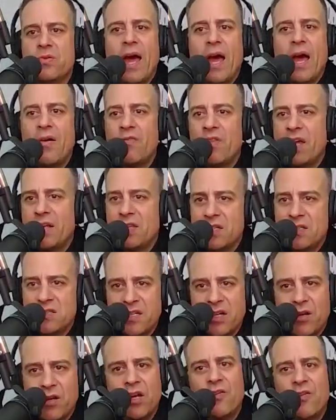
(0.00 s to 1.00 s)
have like the
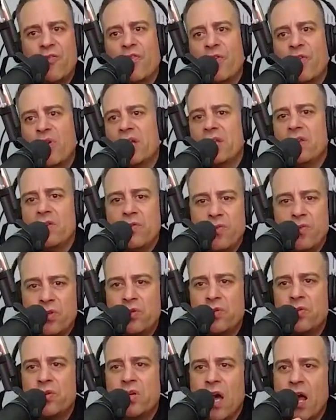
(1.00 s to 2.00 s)
dairy free,
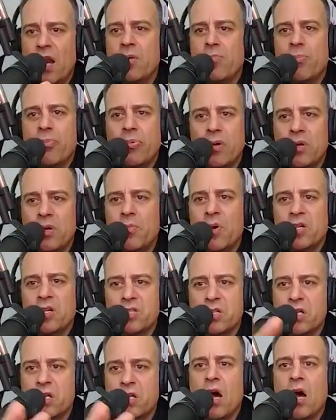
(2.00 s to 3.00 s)
you kind of pretty
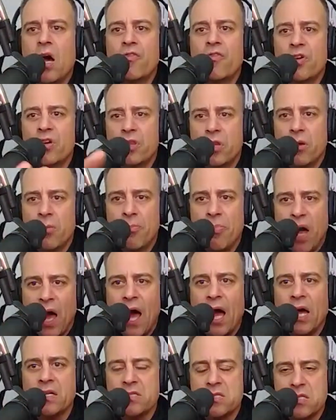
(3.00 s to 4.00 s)
much cover the
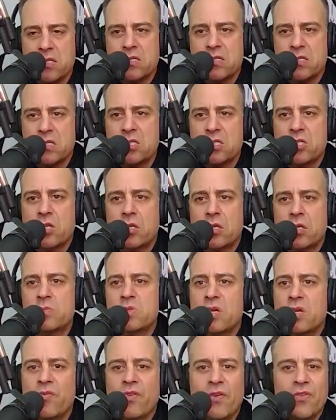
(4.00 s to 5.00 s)
boxes in
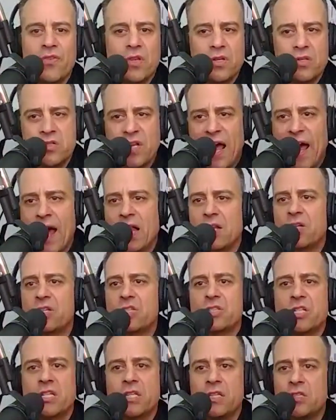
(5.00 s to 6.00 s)
terms of if there's
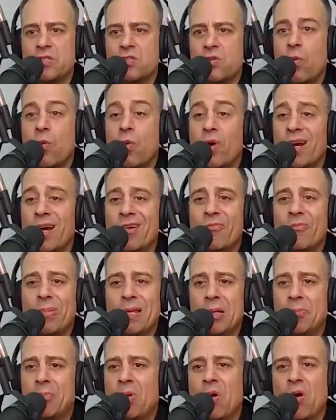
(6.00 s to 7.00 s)
allergies or if
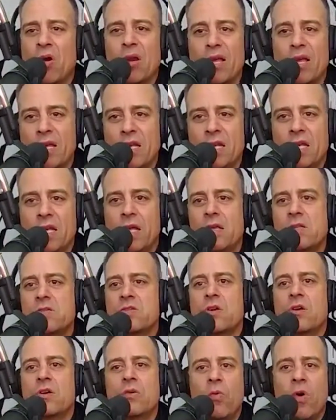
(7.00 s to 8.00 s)
people are eating a
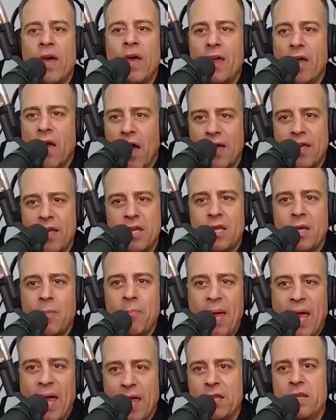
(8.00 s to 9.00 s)
certain way, i.e. a
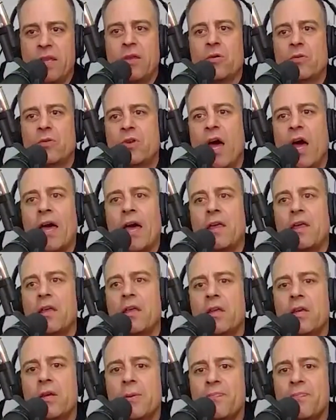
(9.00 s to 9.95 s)
paleo diet.